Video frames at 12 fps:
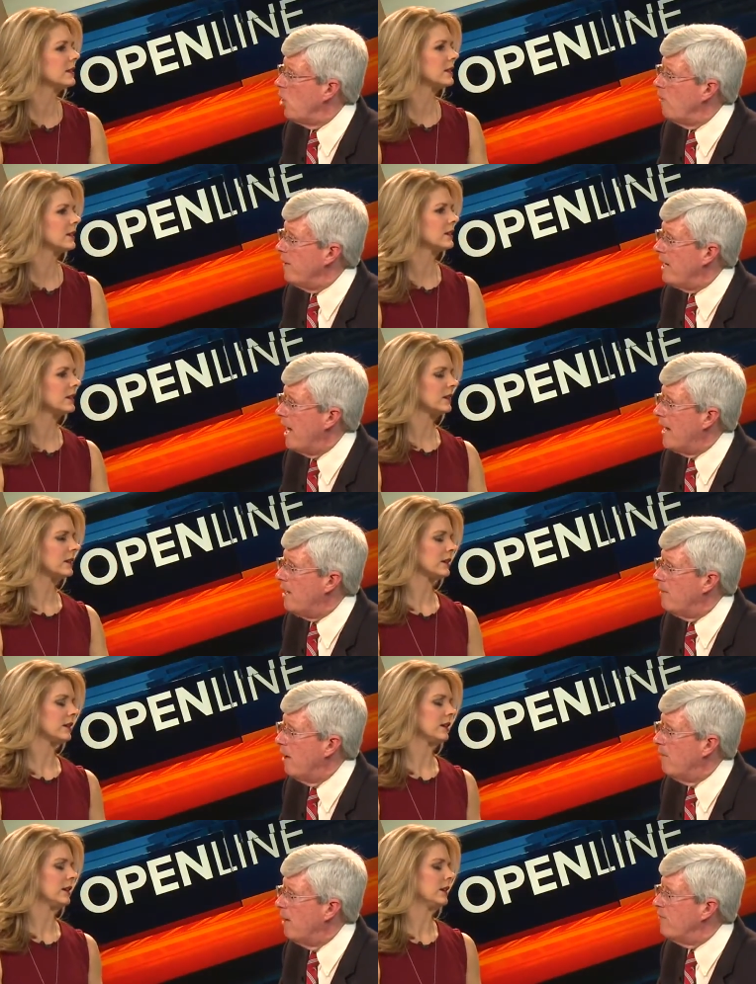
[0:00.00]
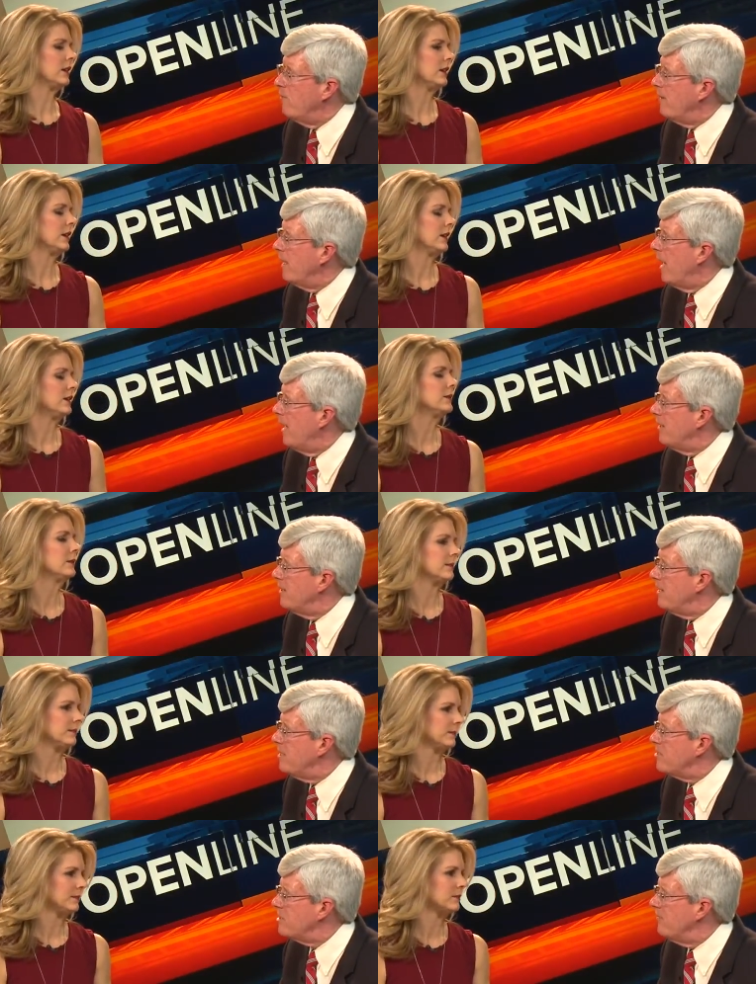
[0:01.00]
Speaker 1: go beyond and above and beyond to
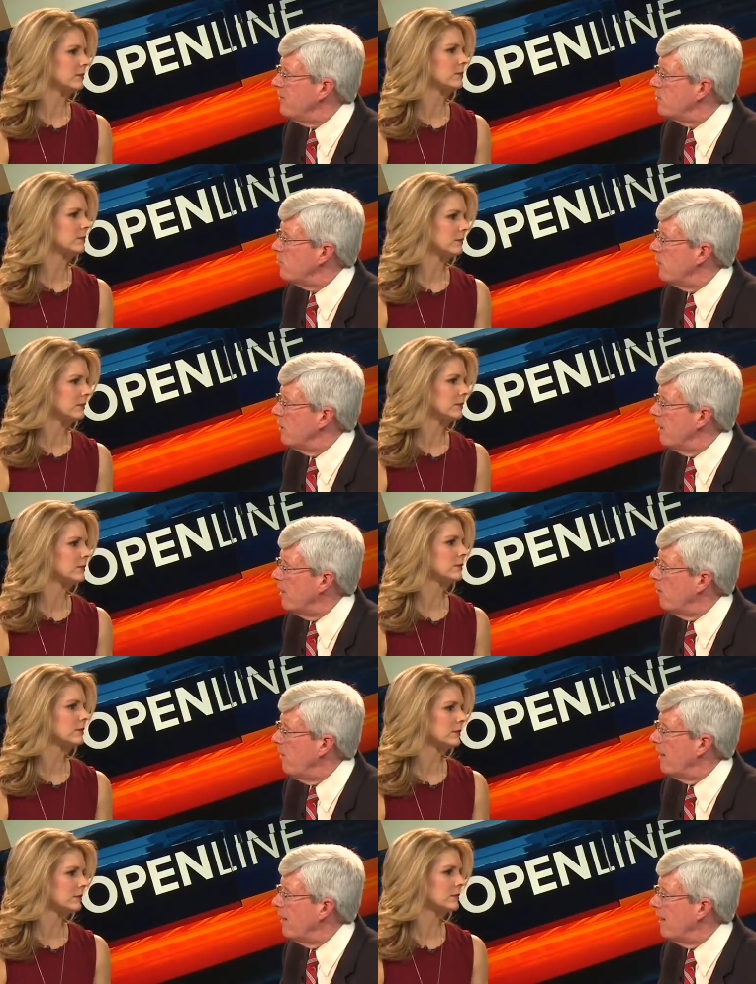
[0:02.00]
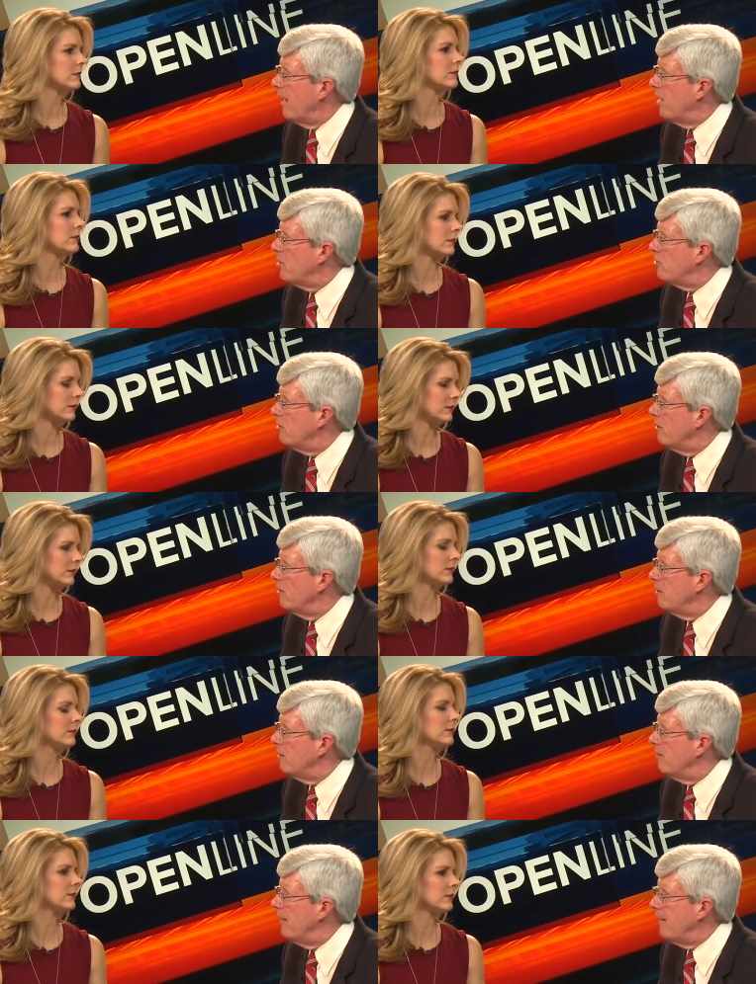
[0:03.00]
teach civics, we're going to get recognized. Uh, mm-hmm.
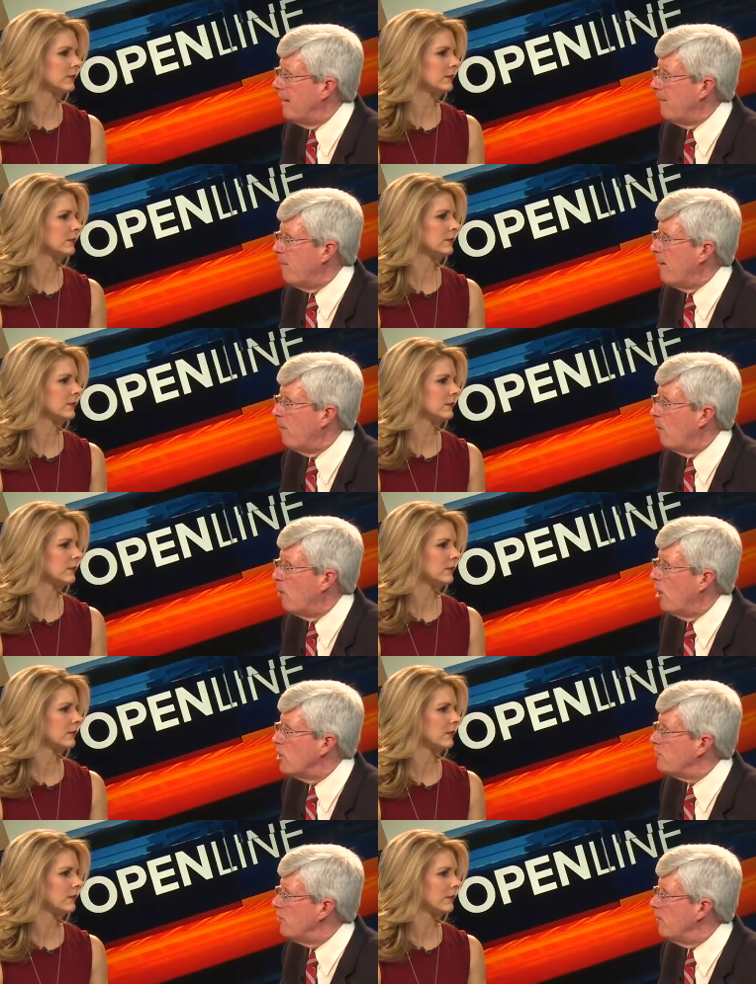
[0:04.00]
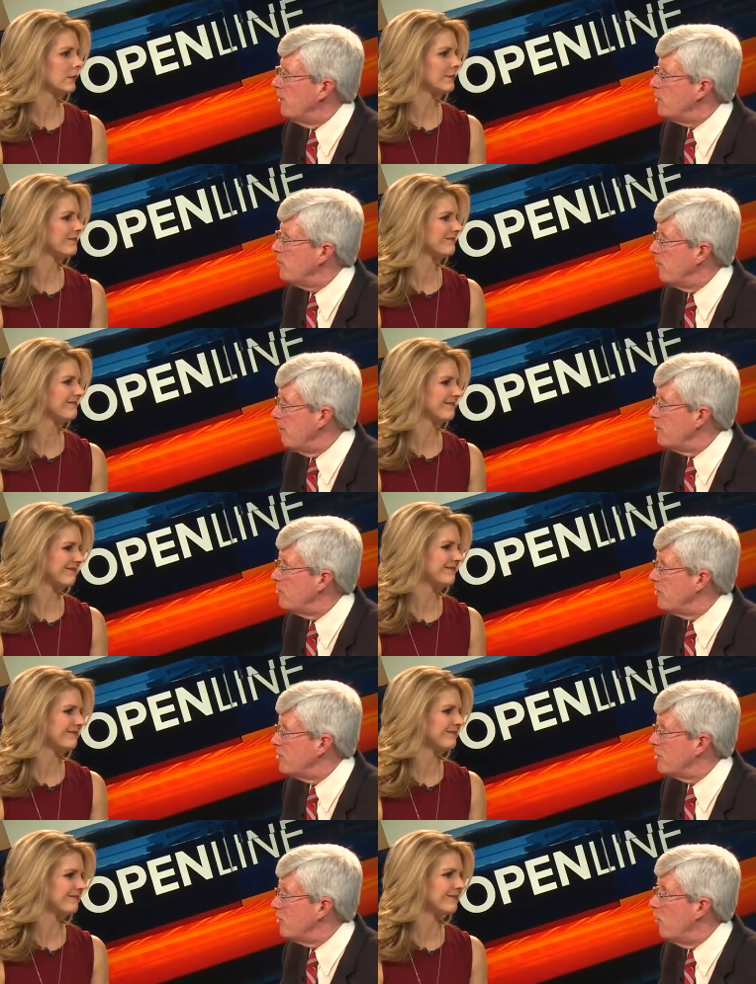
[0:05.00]
Uh, by that probably won't cost very much, but it'll be
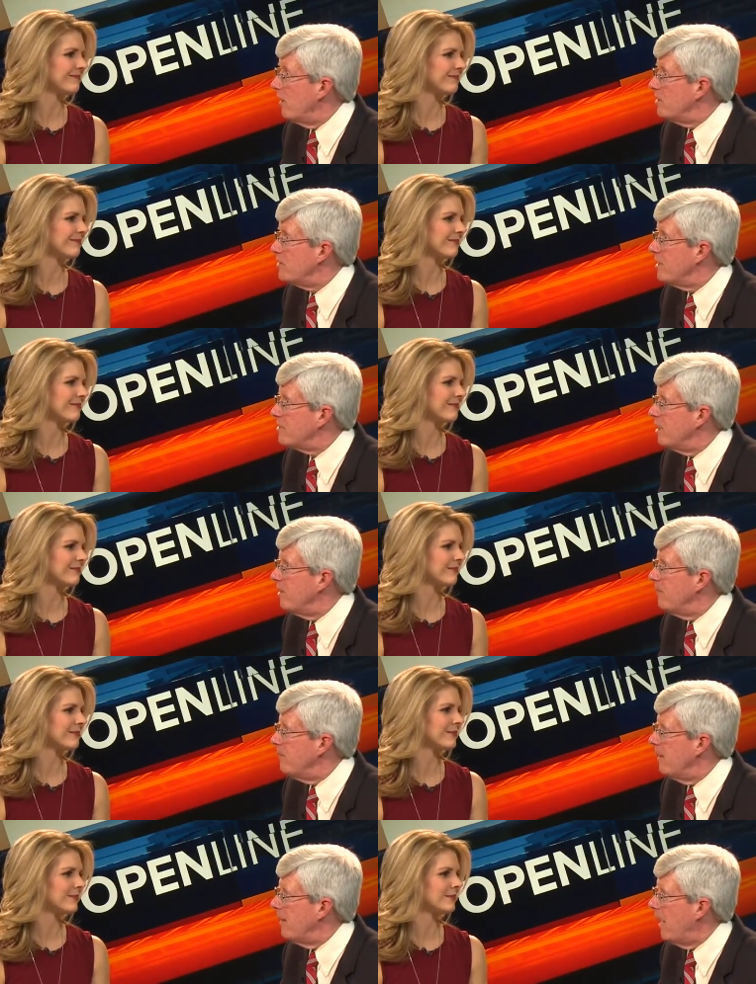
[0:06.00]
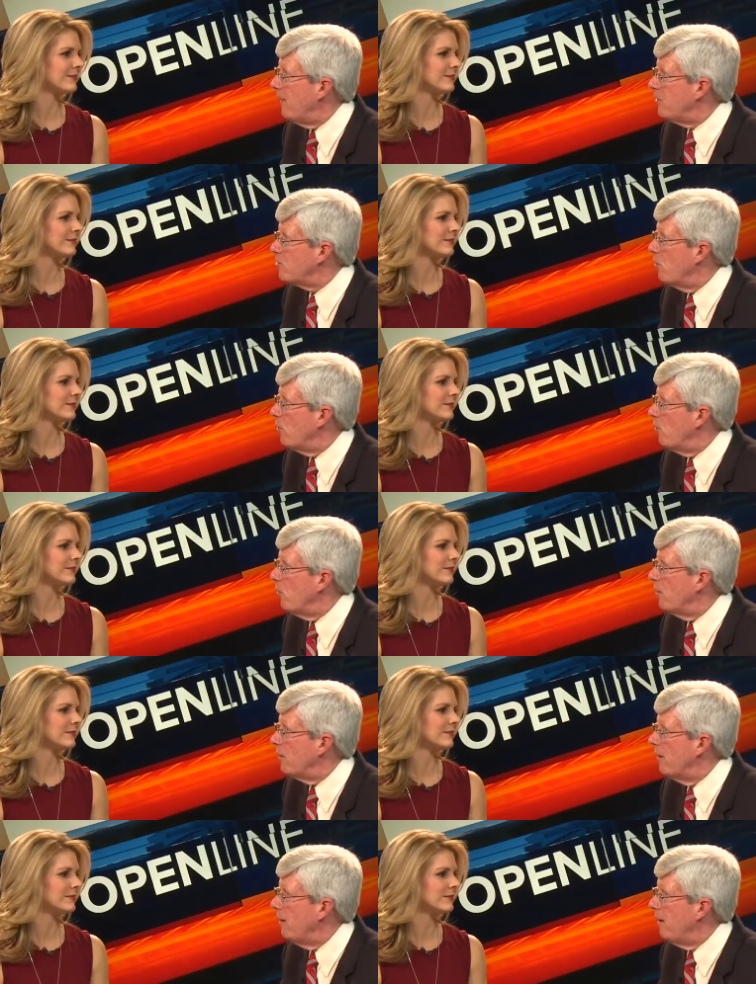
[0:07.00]
interesting to see what he sets up and, and how that's going to
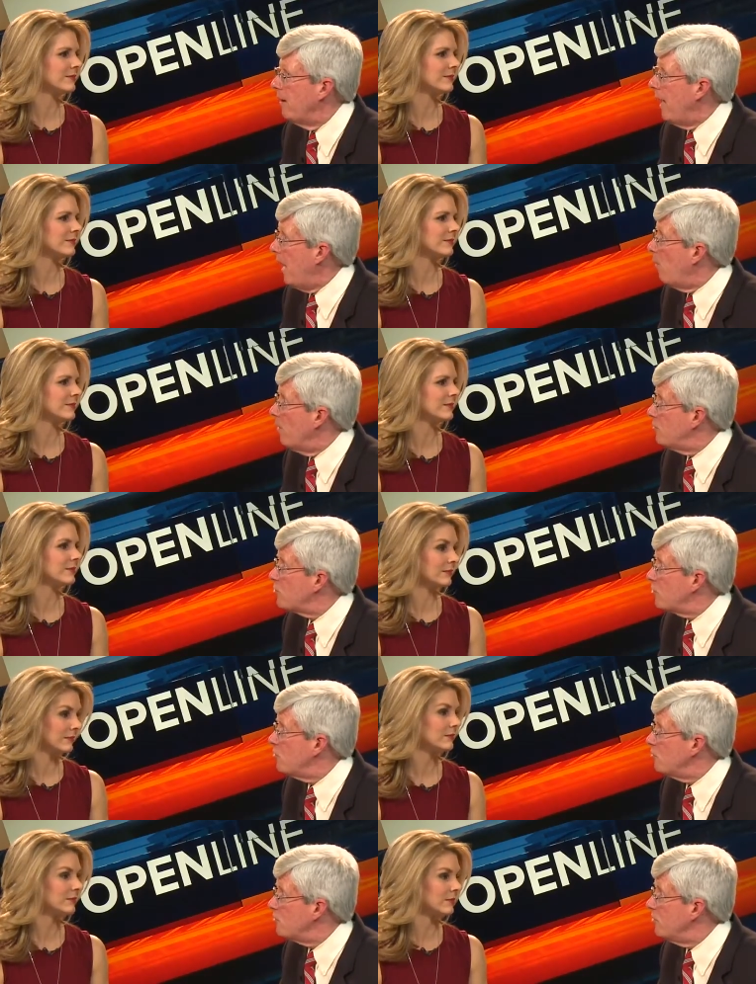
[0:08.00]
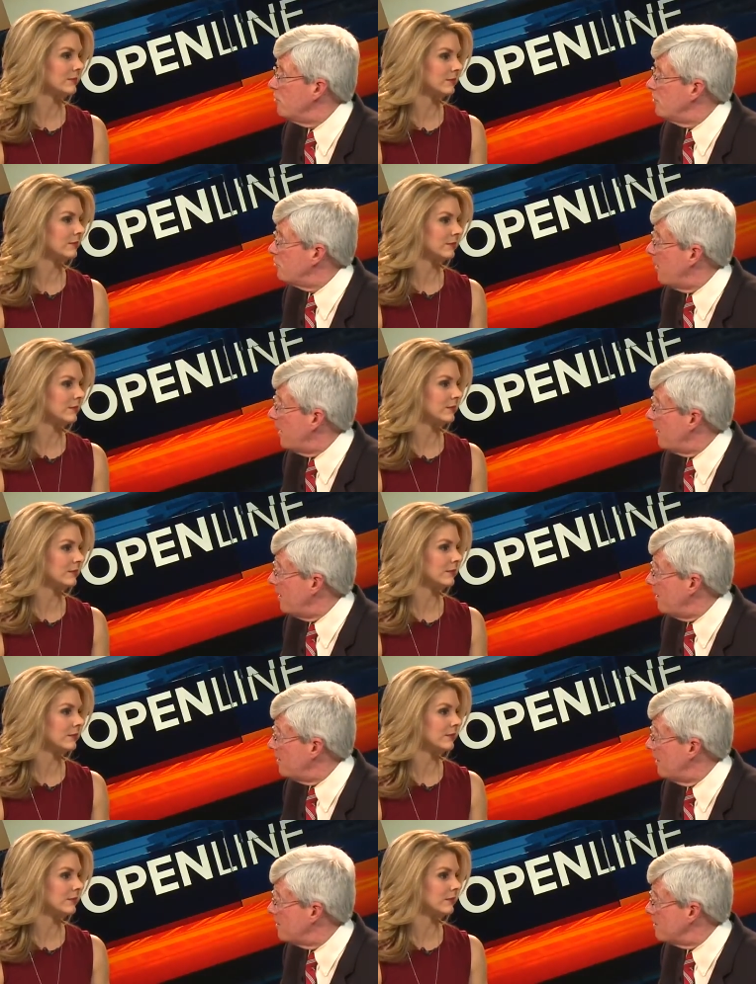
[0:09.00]
work and what the schools do to try to
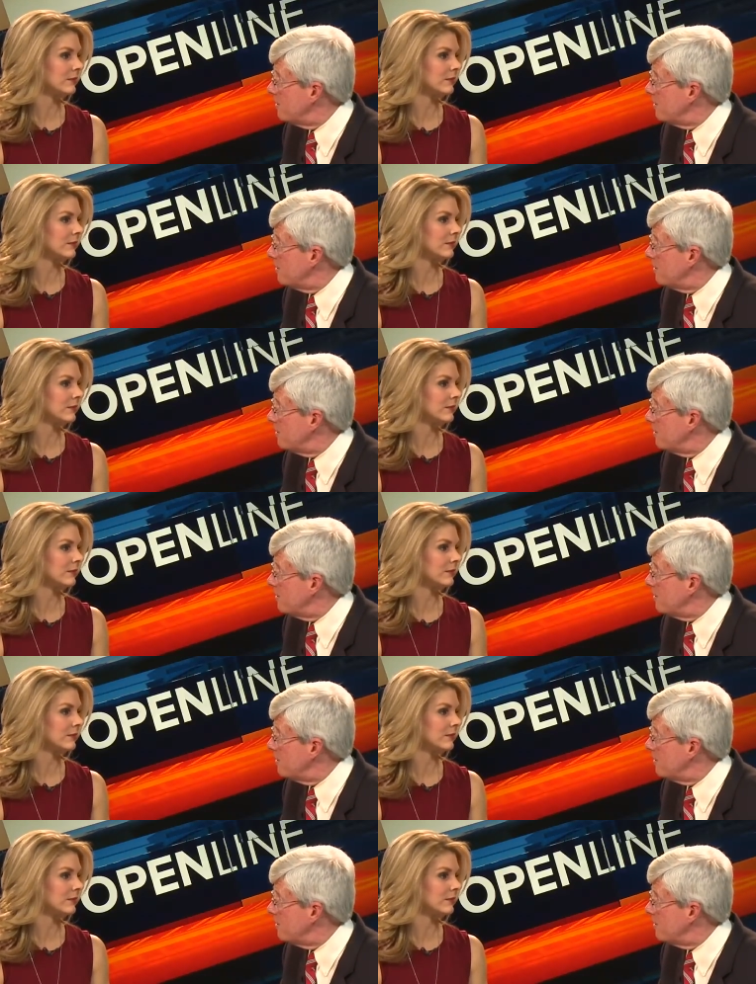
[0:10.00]
get that